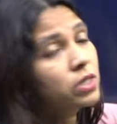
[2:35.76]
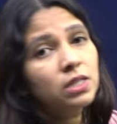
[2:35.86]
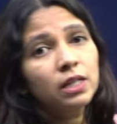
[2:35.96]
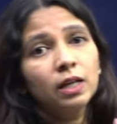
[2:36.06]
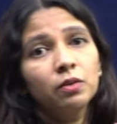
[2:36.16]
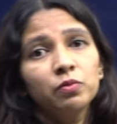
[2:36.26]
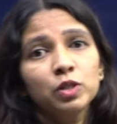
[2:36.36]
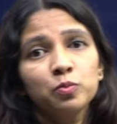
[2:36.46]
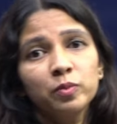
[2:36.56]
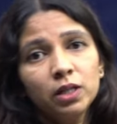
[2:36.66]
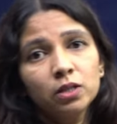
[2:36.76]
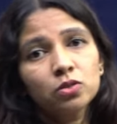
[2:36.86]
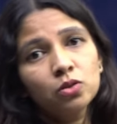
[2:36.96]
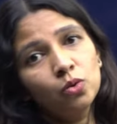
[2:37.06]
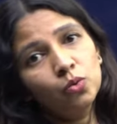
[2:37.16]
the same, which
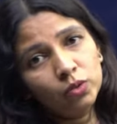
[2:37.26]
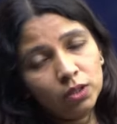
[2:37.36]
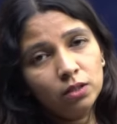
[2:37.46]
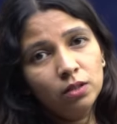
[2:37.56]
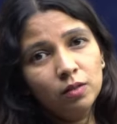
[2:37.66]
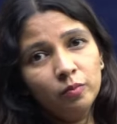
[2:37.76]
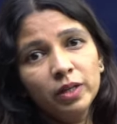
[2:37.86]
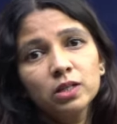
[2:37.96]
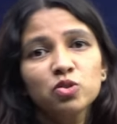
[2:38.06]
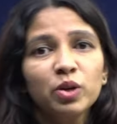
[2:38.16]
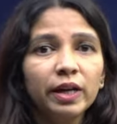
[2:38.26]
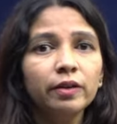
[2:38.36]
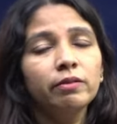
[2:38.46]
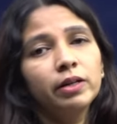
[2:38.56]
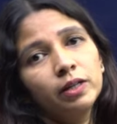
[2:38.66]
means loathe, means
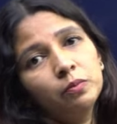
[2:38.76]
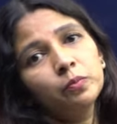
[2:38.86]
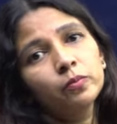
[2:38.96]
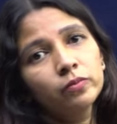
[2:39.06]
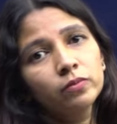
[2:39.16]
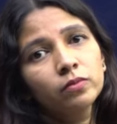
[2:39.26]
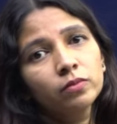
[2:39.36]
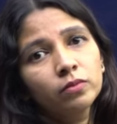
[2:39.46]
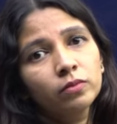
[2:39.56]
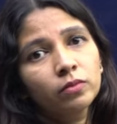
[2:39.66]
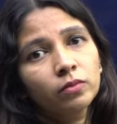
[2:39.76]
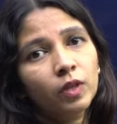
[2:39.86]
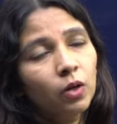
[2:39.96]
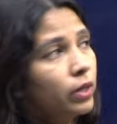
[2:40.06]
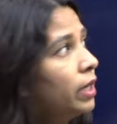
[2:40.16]
hatred.
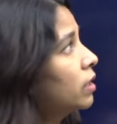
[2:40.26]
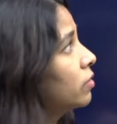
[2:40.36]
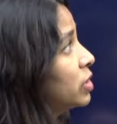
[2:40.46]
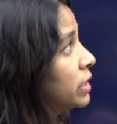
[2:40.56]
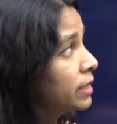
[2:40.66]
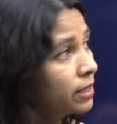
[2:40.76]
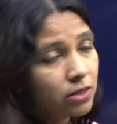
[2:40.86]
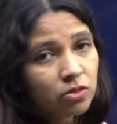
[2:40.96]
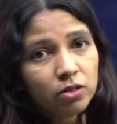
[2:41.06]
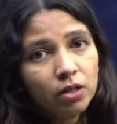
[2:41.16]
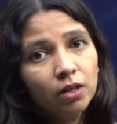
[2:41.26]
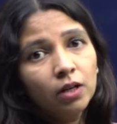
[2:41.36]
Okay, detest,